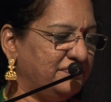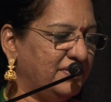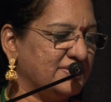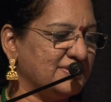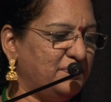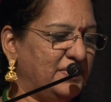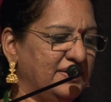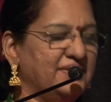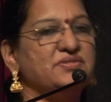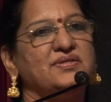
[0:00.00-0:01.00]
For example,
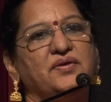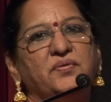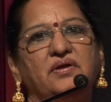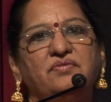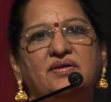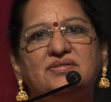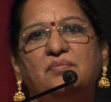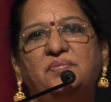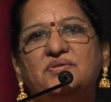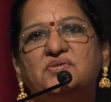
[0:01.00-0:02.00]
in this I could give you
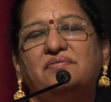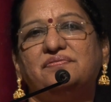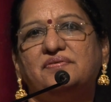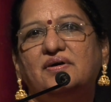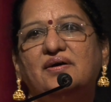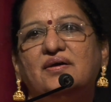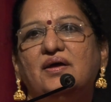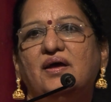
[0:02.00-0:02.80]
examples of uh,